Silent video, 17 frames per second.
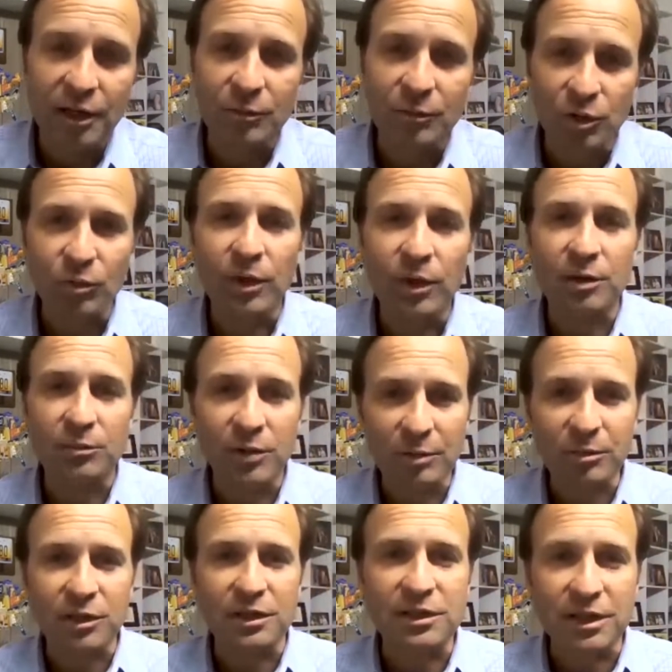You want to be
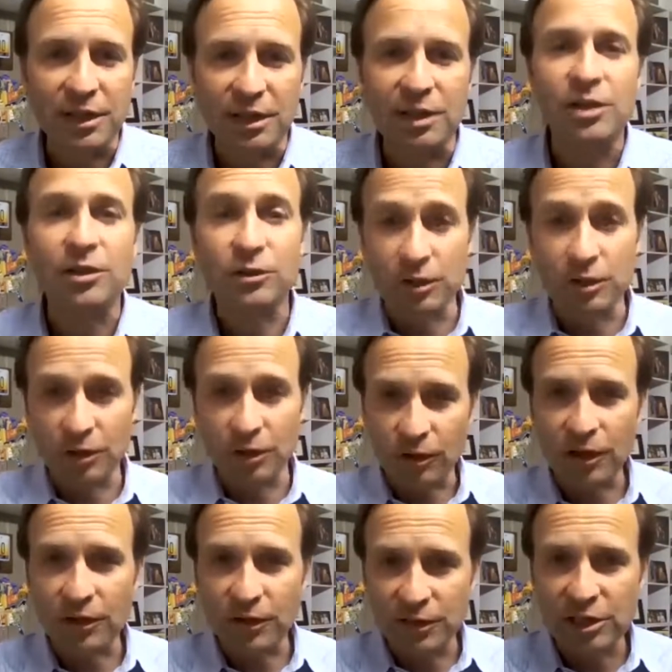able to say, here
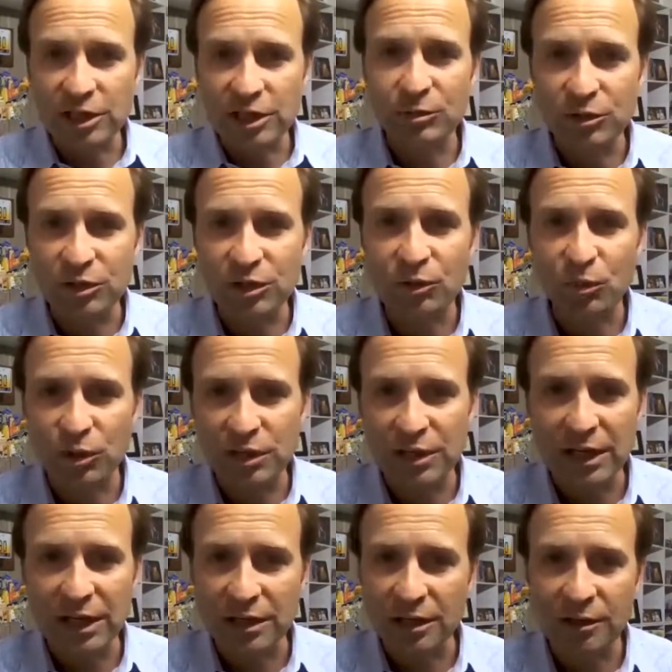are the steps that we're
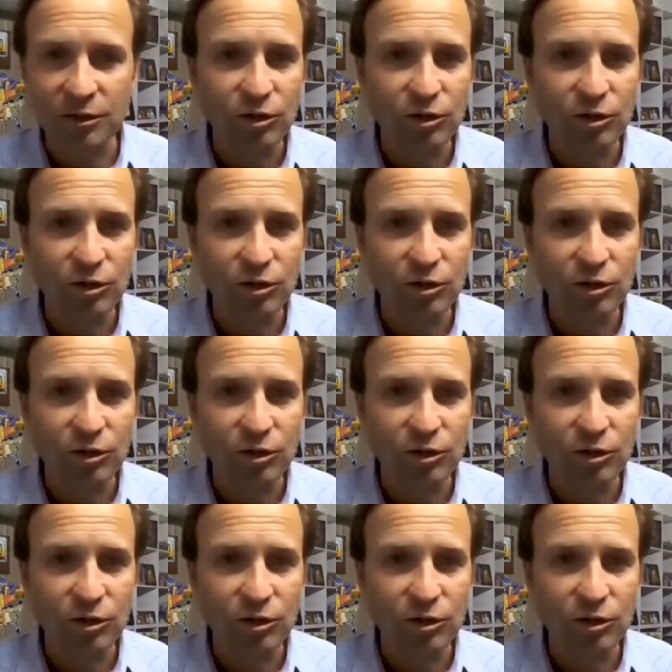taking.